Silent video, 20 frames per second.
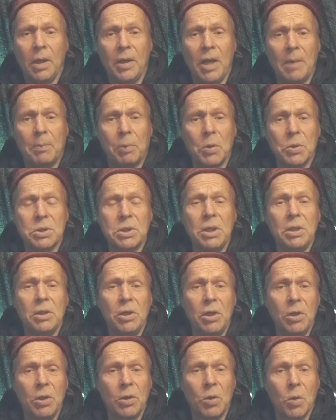And I
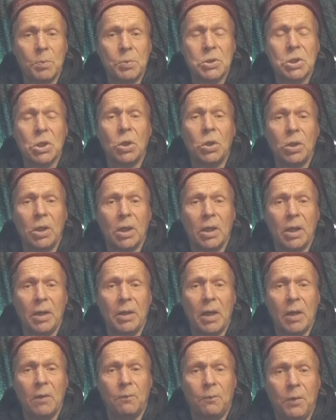proceeded in UPPSALA,
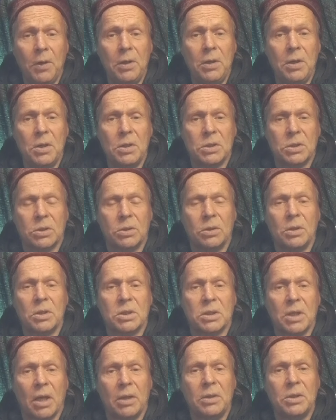and I finished the
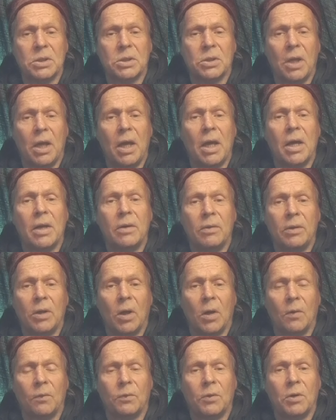studies there.
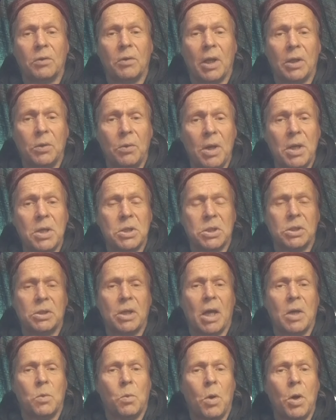And after
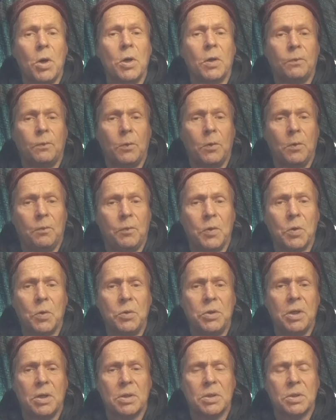graduation, I worked for a
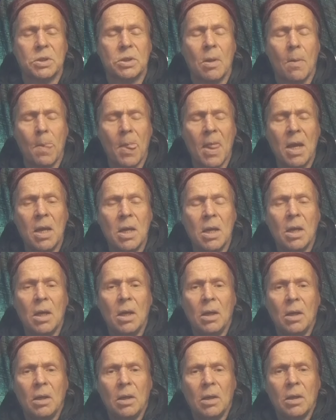few years
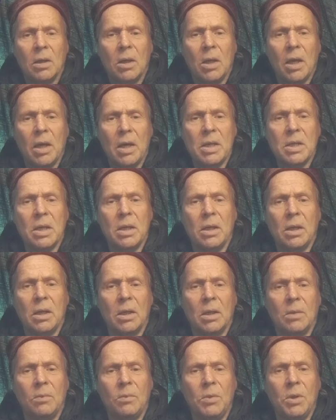
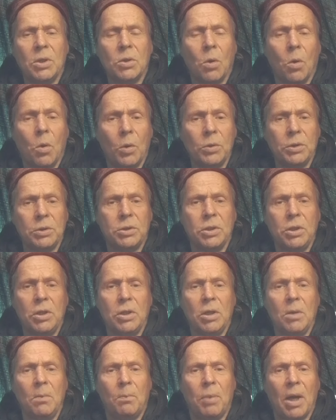with
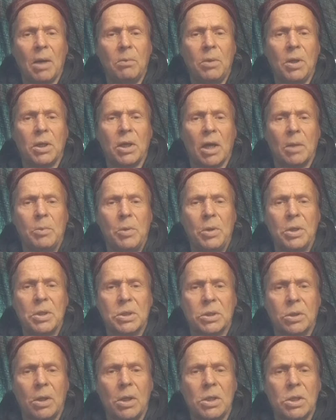auditing in public
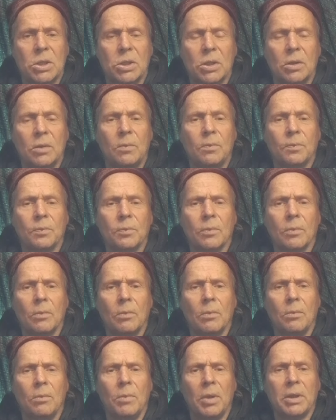administration.
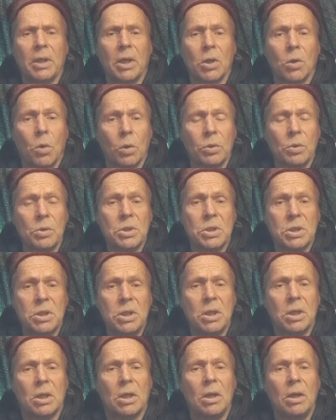But I got on
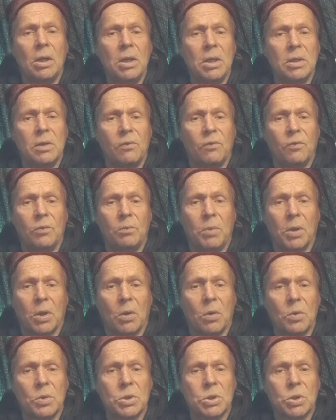sick leave
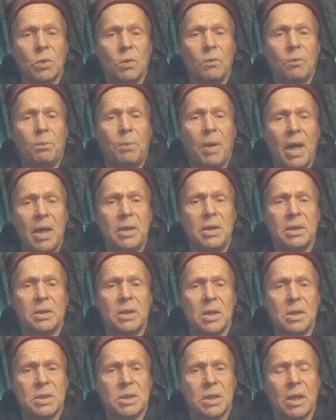because of
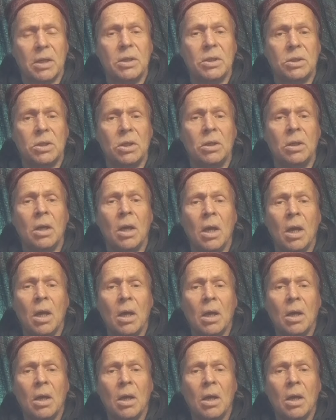panic anxiety,